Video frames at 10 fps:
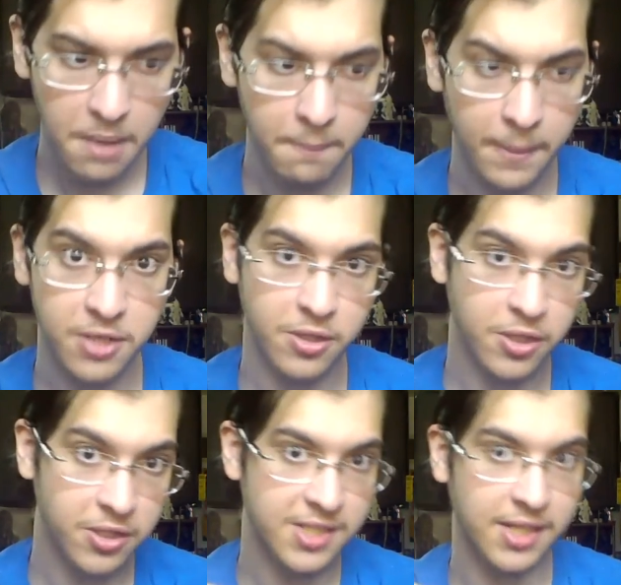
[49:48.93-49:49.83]
But you
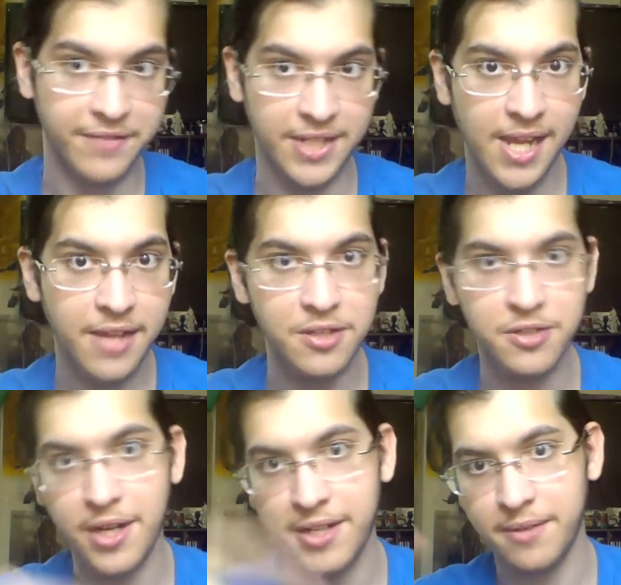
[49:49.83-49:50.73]
cook stuff together,
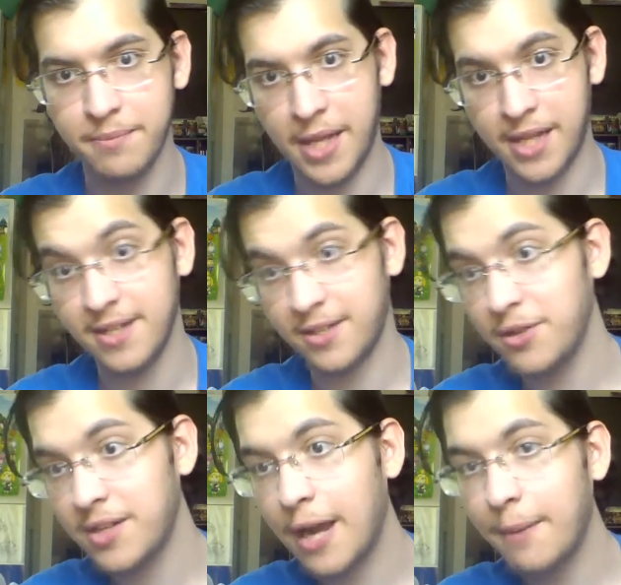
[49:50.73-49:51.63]
try to make
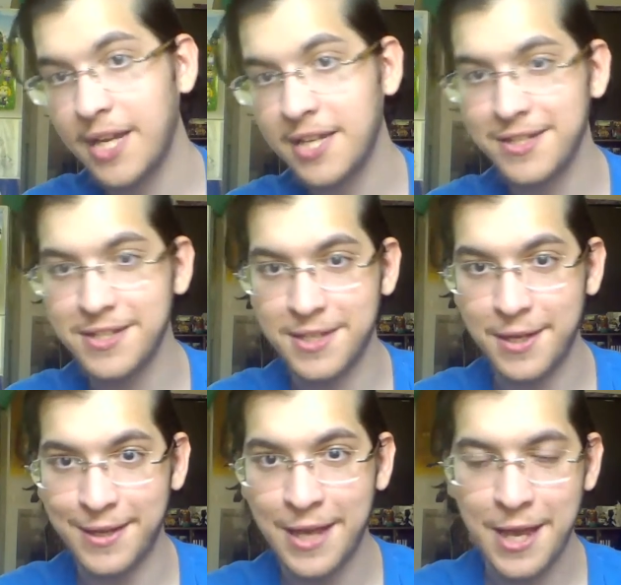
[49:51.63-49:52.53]
good combinations.
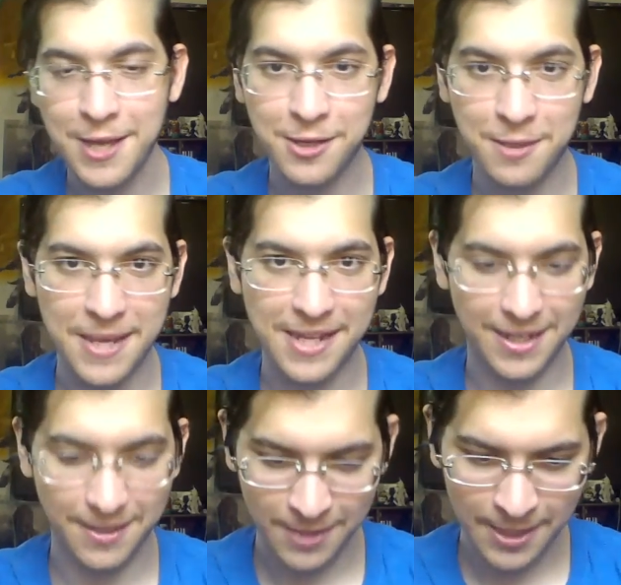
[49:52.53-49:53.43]
You can make
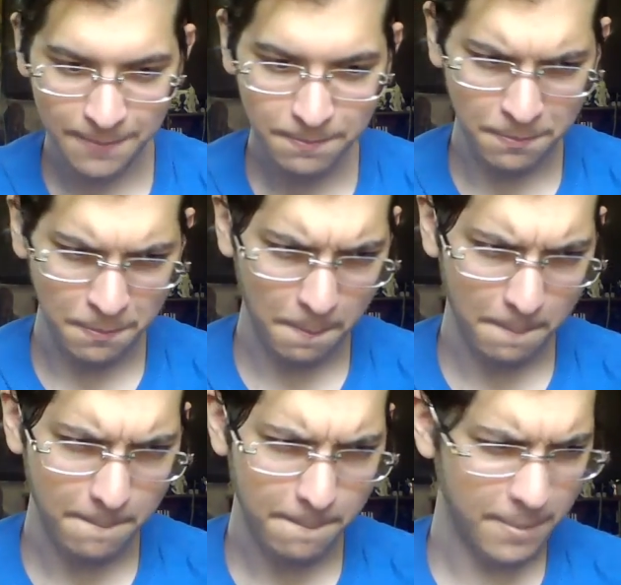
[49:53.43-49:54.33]
a
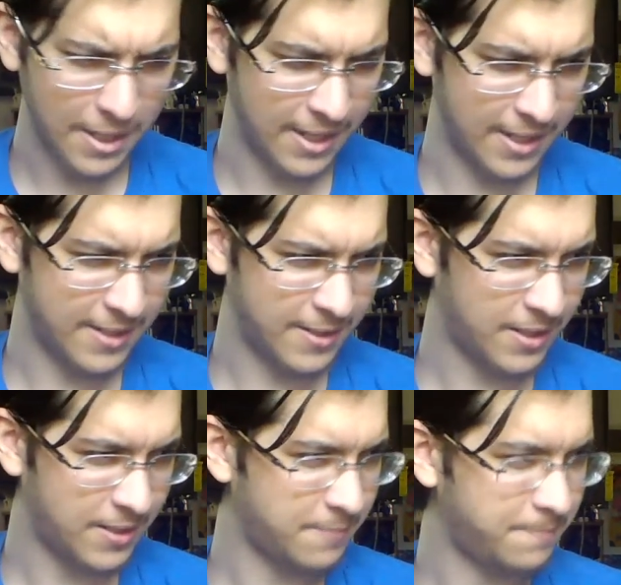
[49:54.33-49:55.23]
what
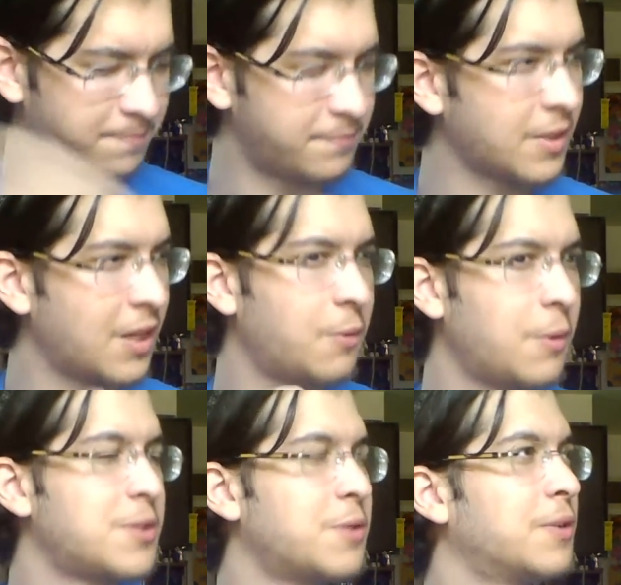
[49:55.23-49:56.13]

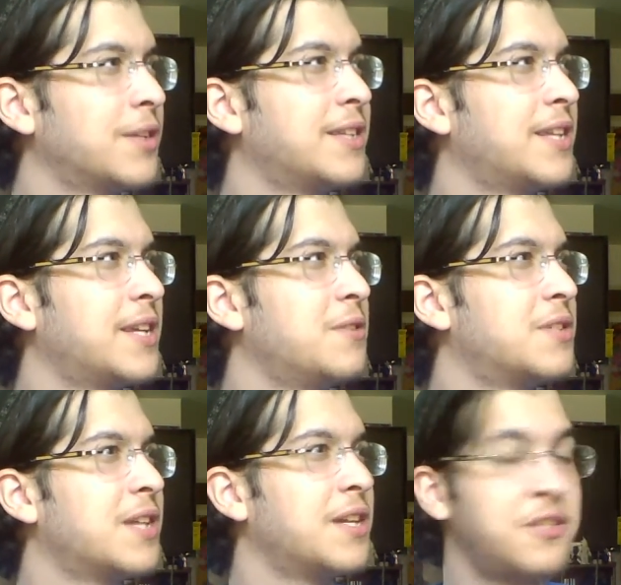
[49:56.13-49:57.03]
was the word that they
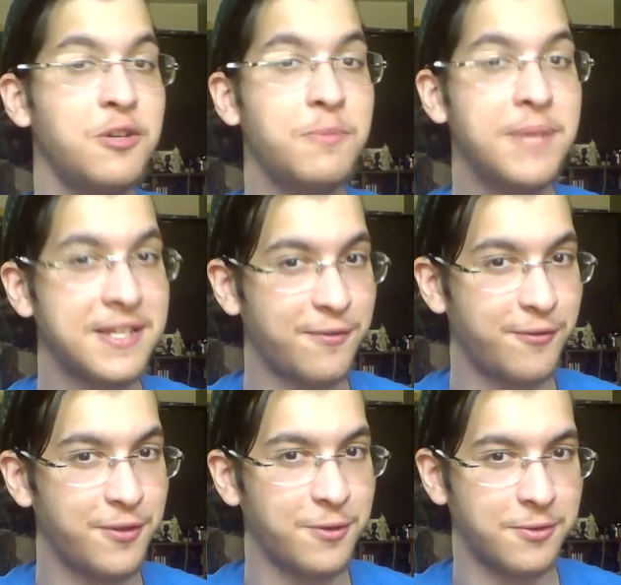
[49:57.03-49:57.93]
used? A dubious
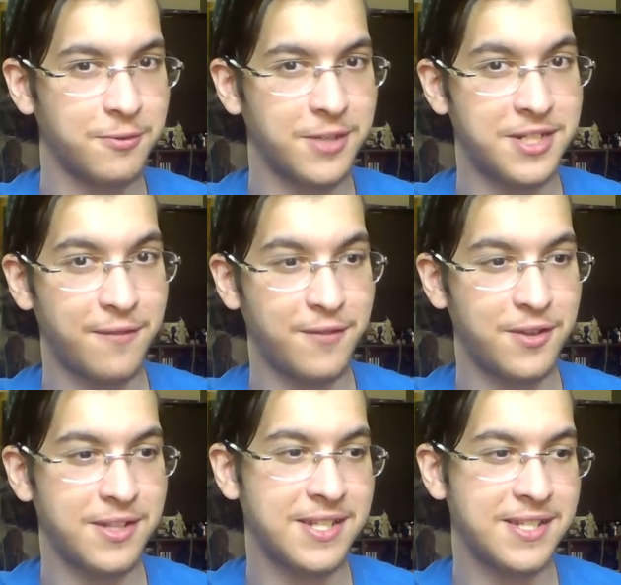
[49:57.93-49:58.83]
food, which
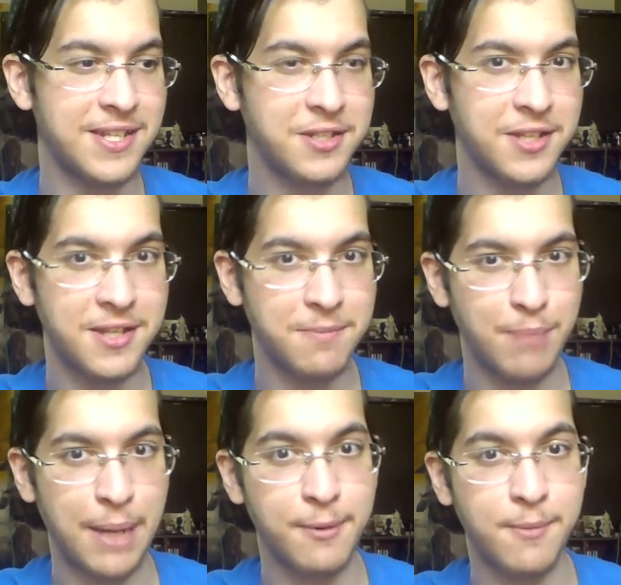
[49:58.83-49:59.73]
it's essentially
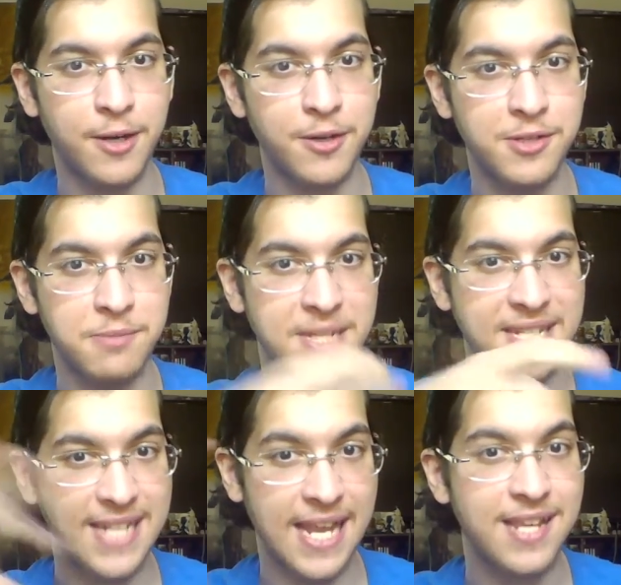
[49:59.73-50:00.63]
Paper Mario's
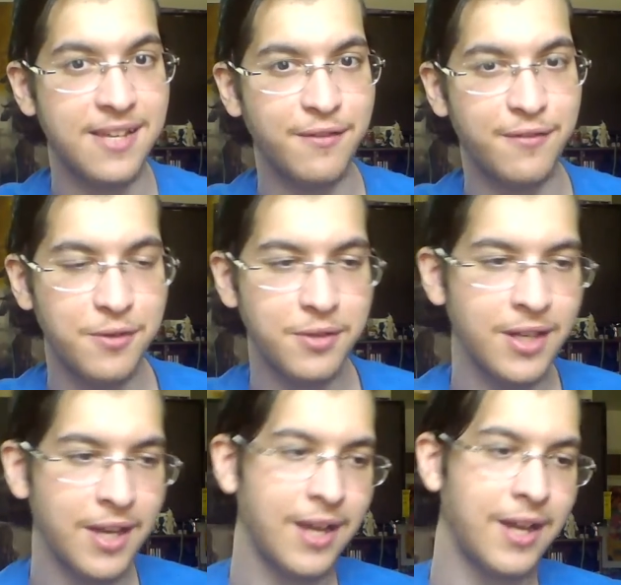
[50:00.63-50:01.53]
mistake food,
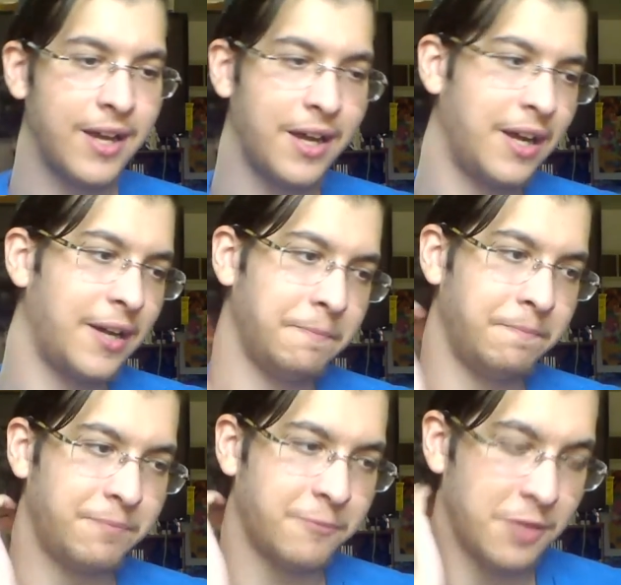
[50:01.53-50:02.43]

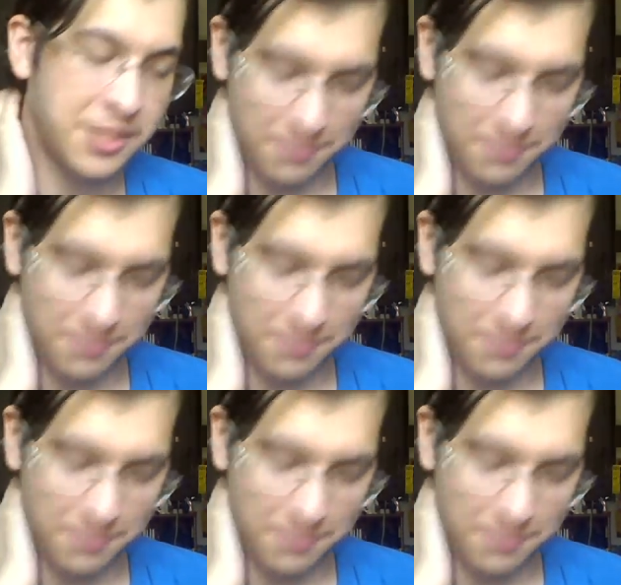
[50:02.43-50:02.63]
which is